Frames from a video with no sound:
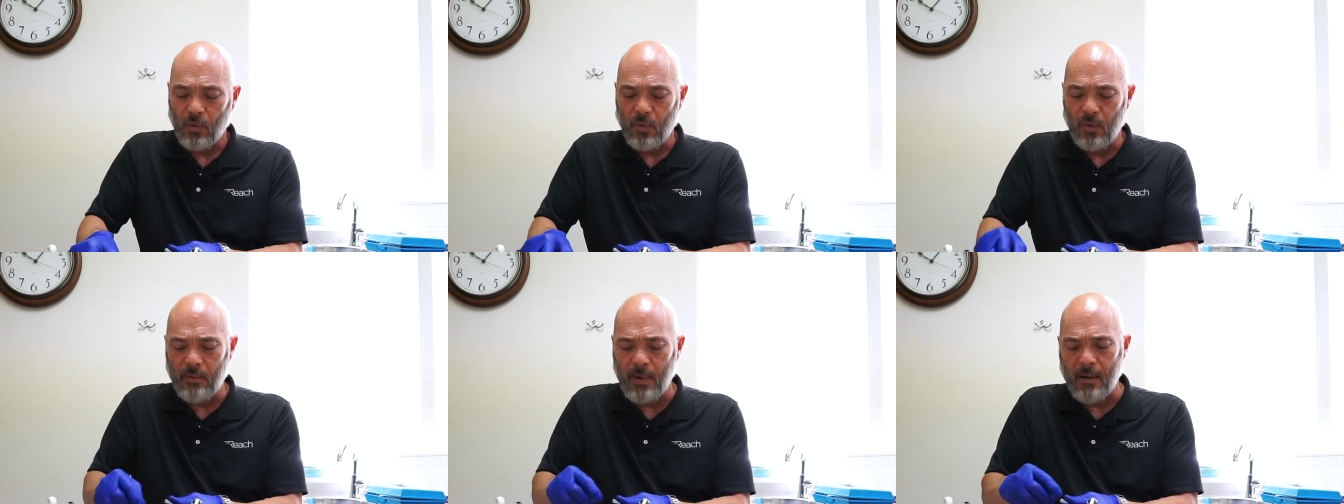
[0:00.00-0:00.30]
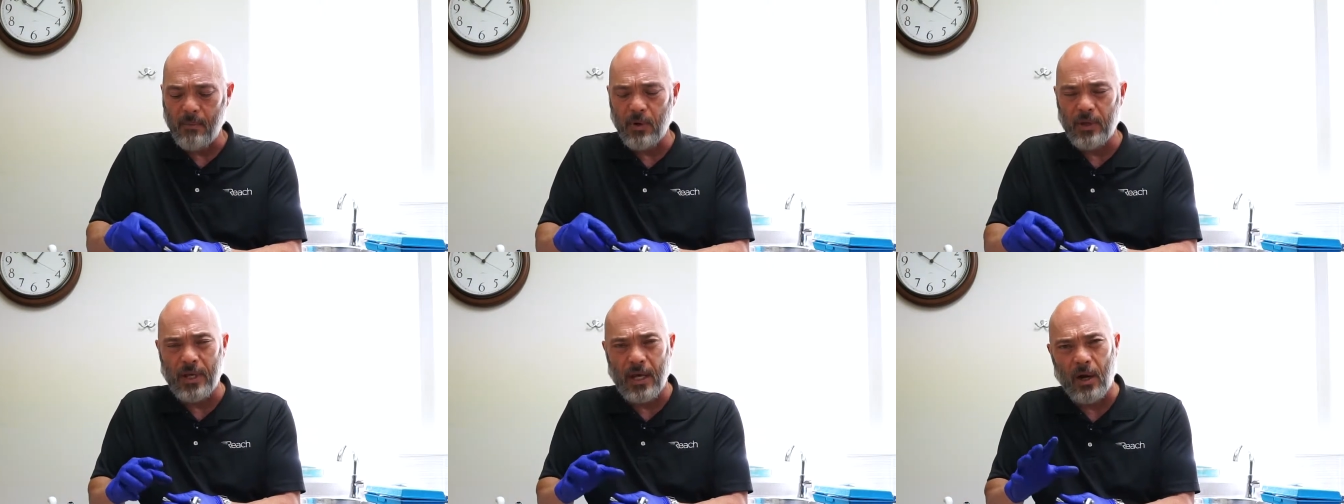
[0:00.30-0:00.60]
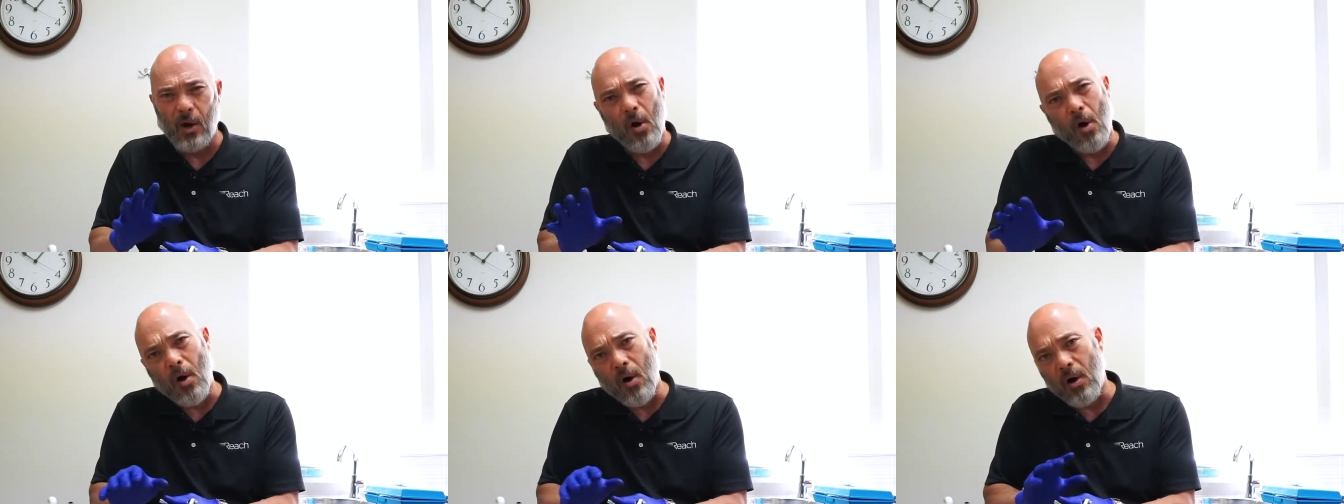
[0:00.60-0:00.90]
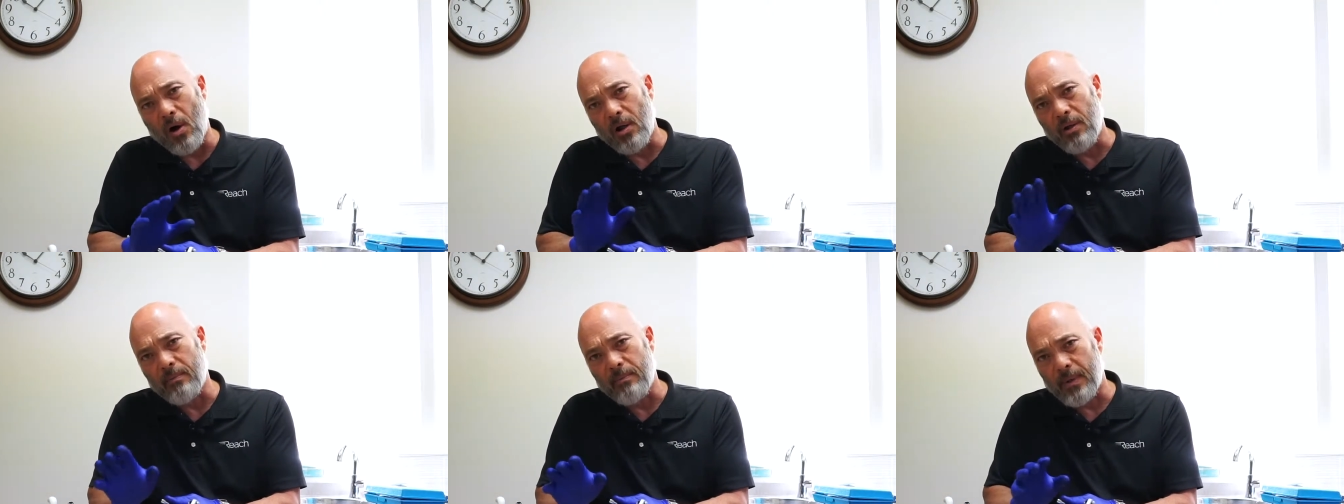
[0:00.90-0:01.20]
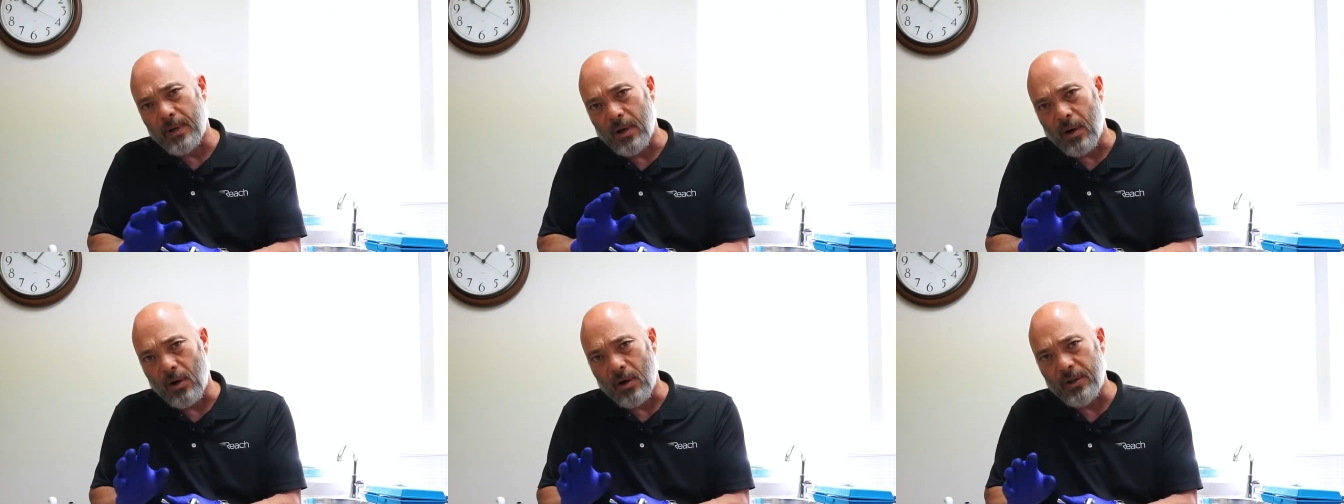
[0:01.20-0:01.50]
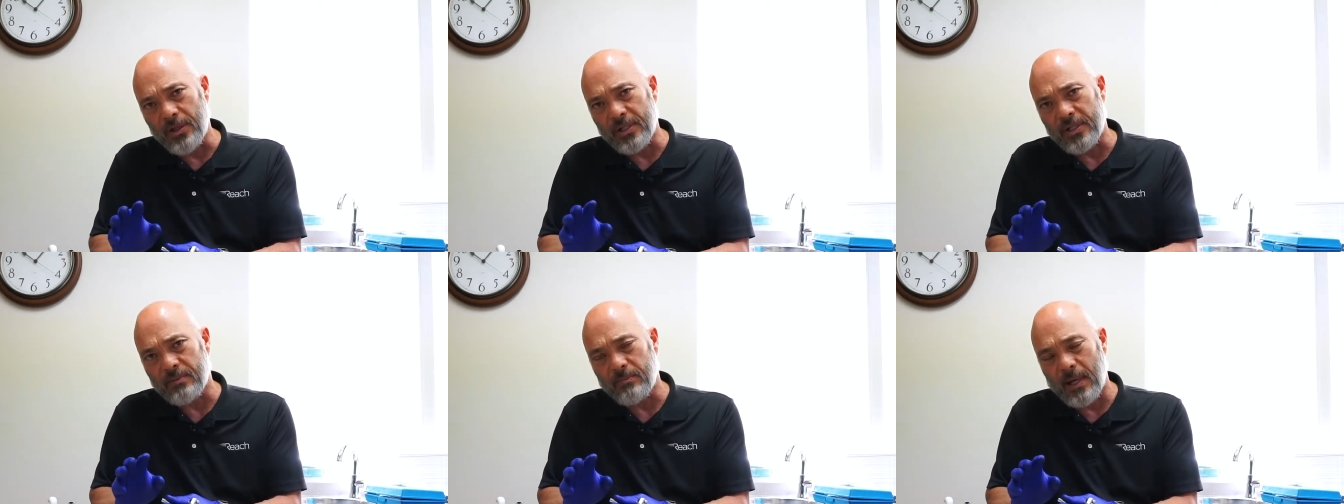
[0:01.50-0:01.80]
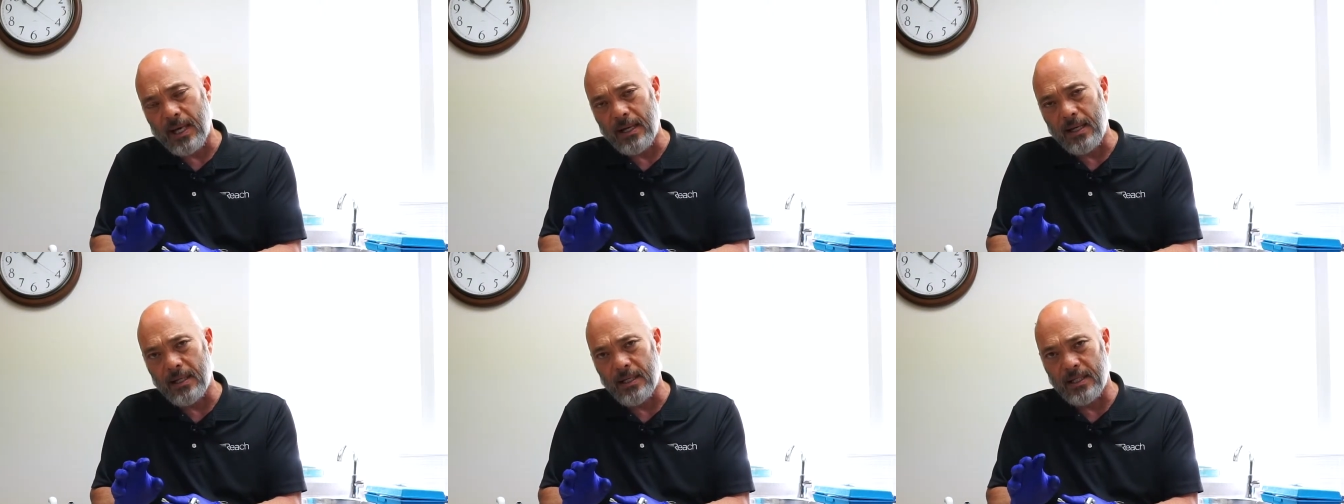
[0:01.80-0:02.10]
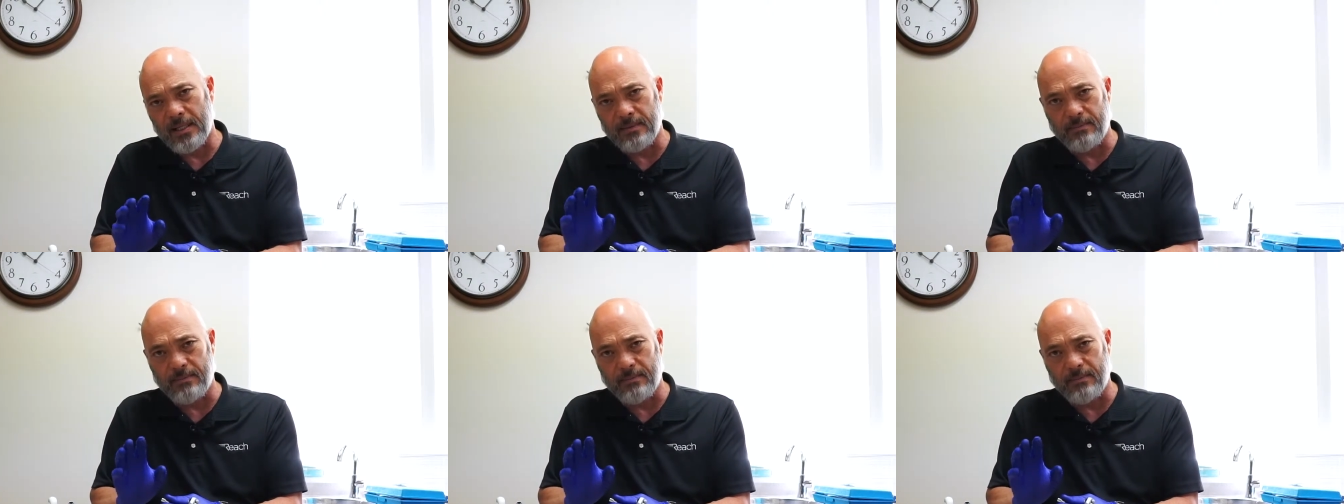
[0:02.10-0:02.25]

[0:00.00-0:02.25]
Remember that all this metal is